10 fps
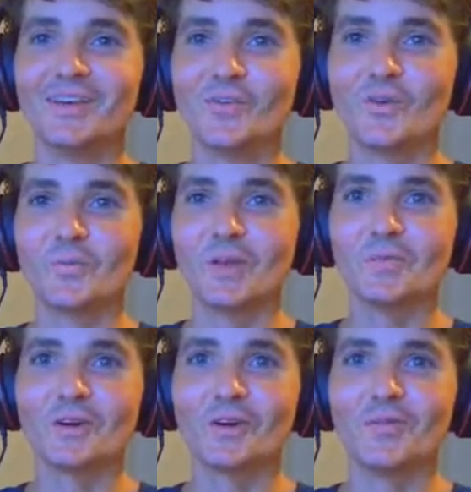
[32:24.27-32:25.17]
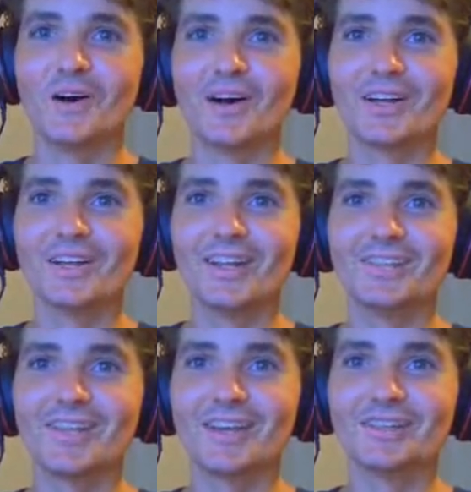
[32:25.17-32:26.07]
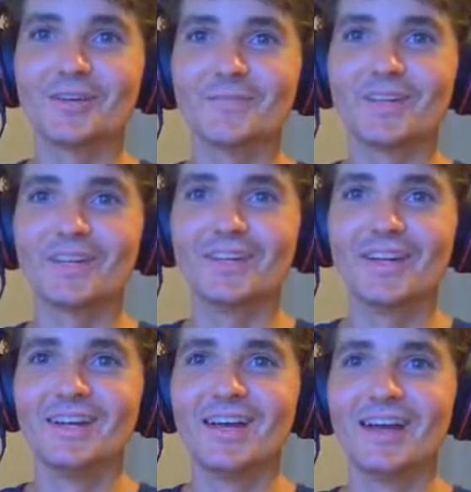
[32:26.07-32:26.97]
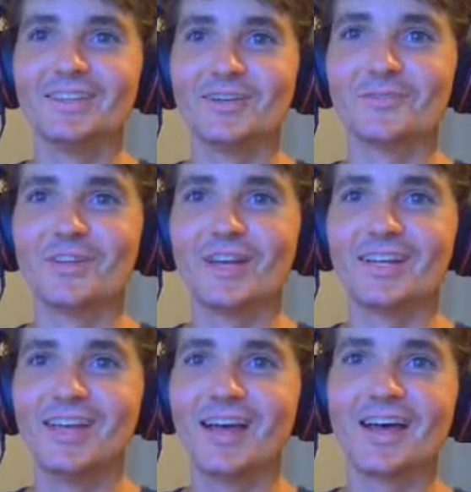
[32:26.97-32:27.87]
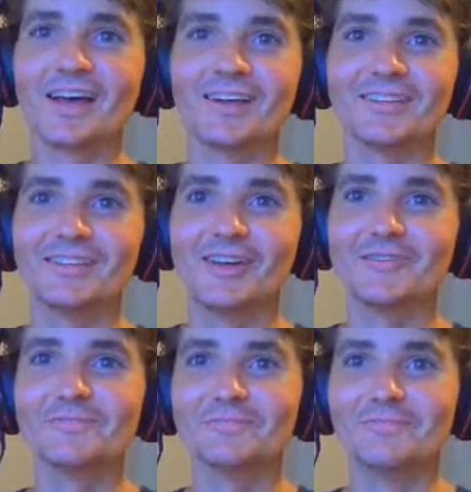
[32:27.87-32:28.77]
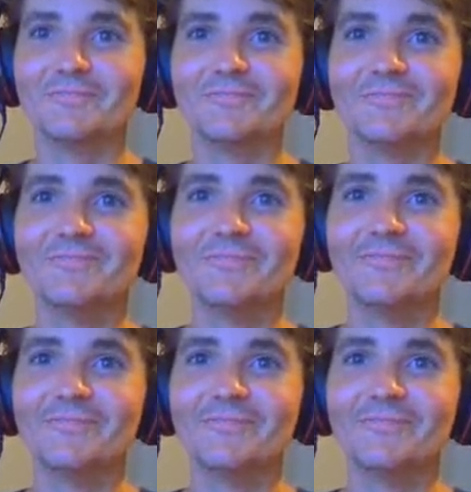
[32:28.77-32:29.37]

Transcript: Where people come on and they say something, and then we're like, Yeah, Yep, mm-hmm